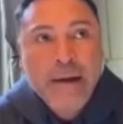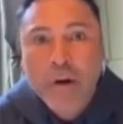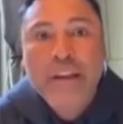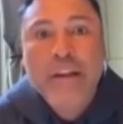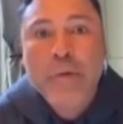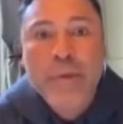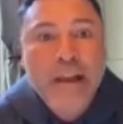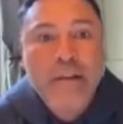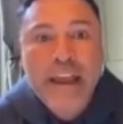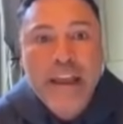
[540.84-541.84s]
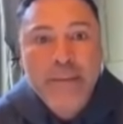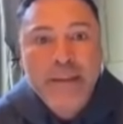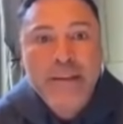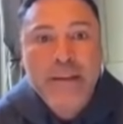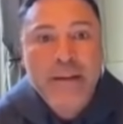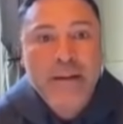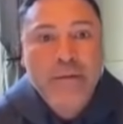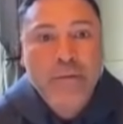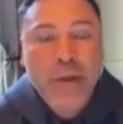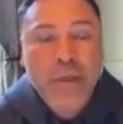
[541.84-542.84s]
working with Al Haymon,
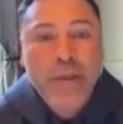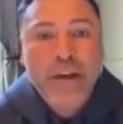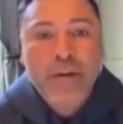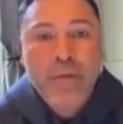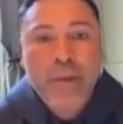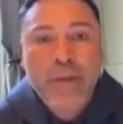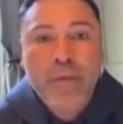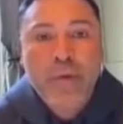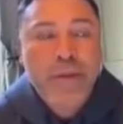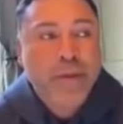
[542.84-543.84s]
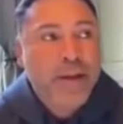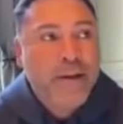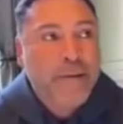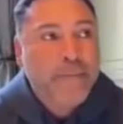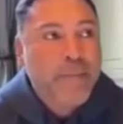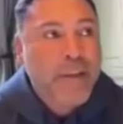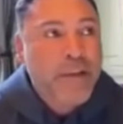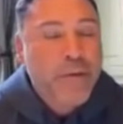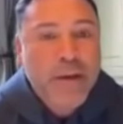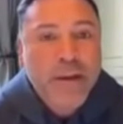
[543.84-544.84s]
uh, with uh, with with um, you
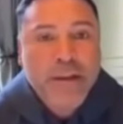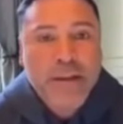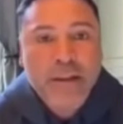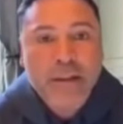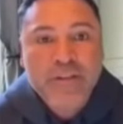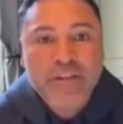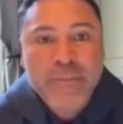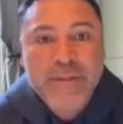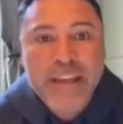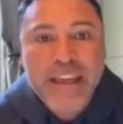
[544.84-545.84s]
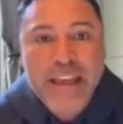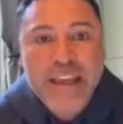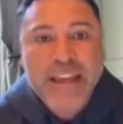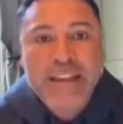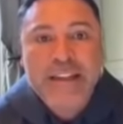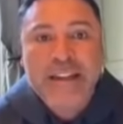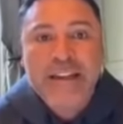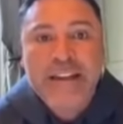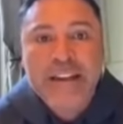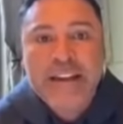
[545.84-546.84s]
know, the uh, the Gypsy King and
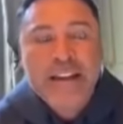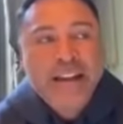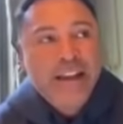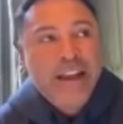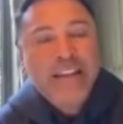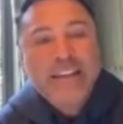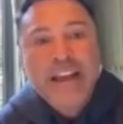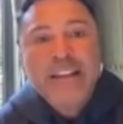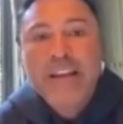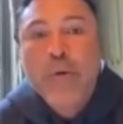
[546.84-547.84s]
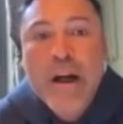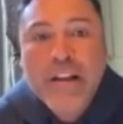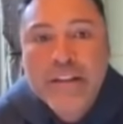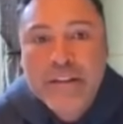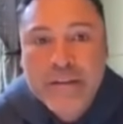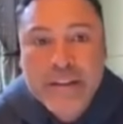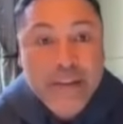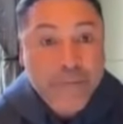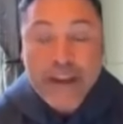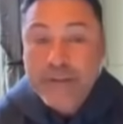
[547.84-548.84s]
uh, and Deontay Wilder.
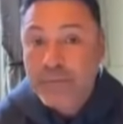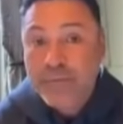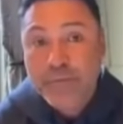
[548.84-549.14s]
That fight